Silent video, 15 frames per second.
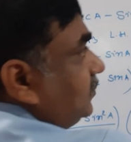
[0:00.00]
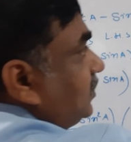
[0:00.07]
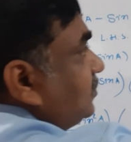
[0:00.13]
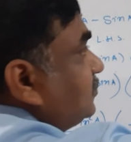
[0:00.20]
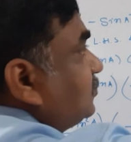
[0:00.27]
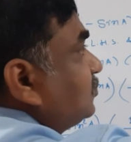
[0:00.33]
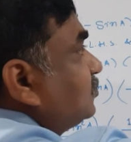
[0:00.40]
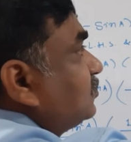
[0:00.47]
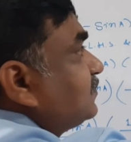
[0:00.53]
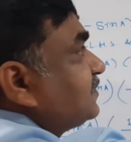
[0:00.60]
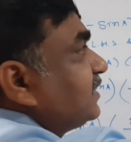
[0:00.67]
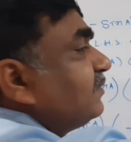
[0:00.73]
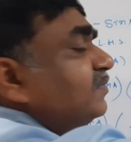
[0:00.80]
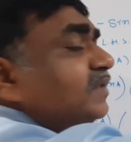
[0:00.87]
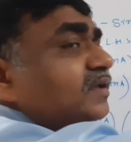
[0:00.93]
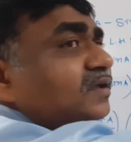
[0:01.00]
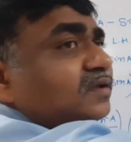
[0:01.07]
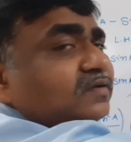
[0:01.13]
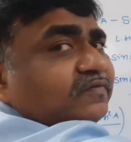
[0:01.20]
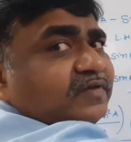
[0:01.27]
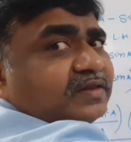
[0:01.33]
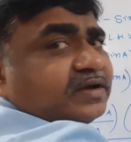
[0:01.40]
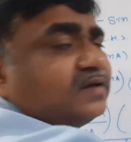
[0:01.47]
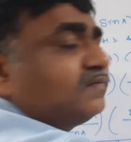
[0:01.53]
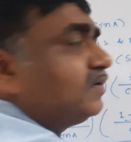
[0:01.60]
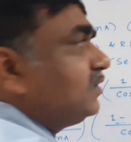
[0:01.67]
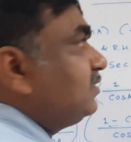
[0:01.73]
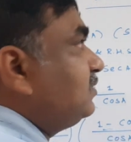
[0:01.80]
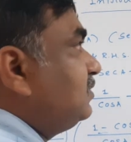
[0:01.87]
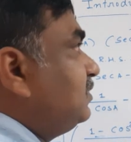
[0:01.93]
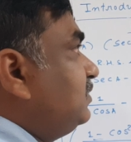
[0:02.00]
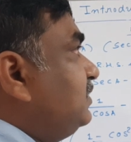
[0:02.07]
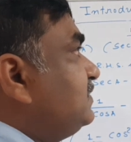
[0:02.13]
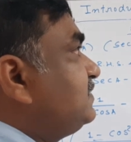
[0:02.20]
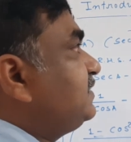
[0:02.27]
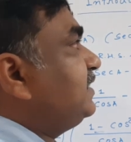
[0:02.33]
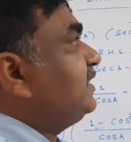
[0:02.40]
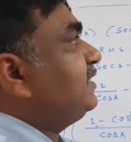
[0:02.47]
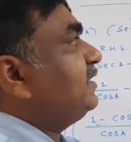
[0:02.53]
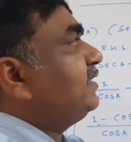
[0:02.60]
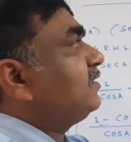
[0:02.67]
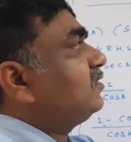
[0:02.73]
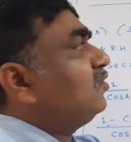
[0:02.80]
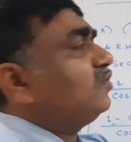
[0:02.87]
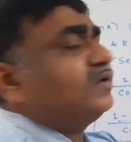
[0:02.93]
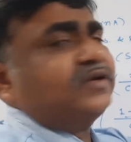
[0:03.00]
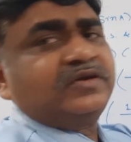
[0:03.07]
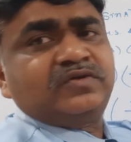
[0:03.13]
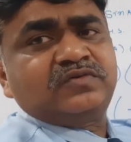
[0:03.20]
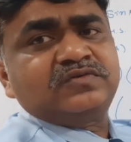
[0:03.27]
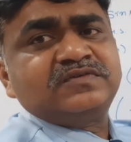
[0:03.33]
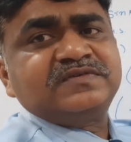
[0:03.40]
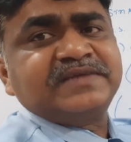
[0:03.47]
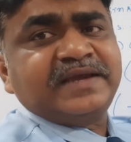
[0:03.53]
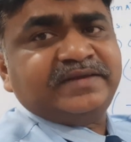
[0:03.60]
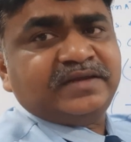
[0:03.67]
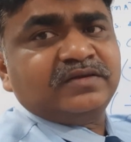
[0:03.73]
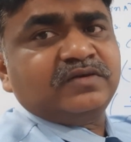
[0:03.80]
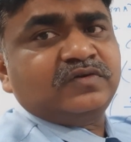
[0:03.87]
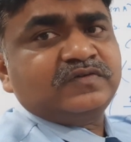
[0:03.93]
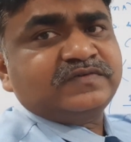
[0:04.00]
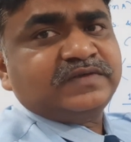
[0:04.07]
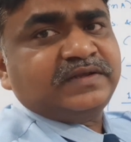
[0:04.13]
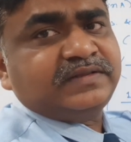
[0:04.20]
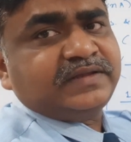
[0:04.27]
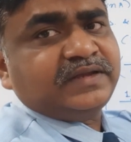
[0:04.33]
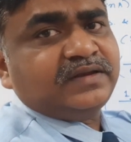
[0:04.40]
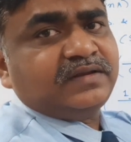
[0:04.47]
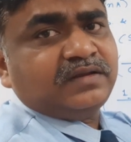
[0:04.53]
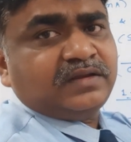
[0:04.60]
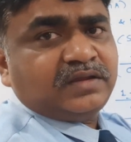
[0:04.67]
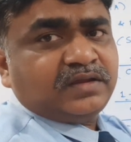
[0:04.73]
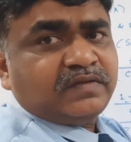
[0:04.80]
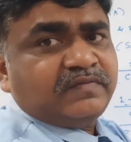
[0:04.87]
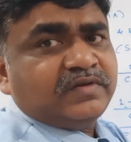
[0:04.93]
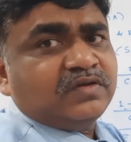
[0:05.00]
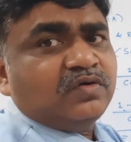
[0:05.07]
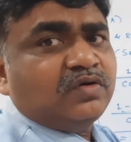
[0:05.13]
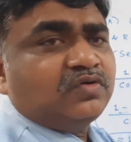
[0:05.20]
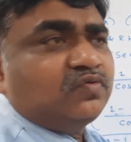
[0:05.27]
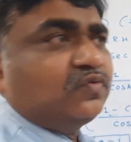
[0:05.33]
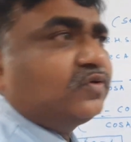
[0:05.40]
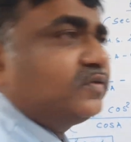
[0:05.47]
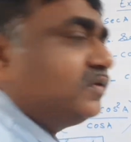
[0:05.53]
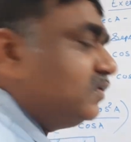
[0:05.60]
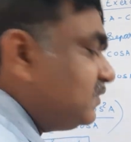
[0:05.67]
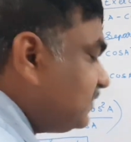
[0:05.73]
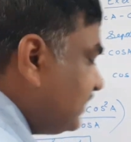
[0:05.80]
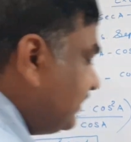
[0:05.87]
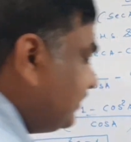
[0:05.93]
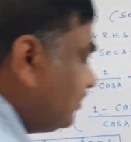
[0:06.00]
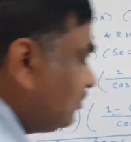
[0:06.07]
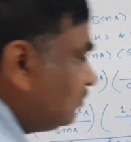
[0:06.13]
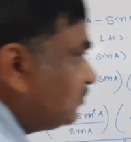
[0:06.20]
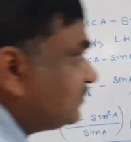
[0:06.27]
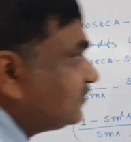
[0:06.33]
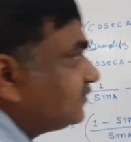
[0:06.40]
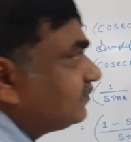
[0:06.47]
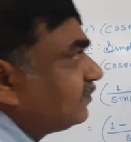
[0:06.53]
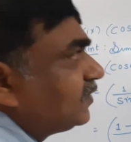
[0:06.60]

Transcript: So, same thing we will convert this tan and cot into sin and cos, and then we will go toward the sin and cos.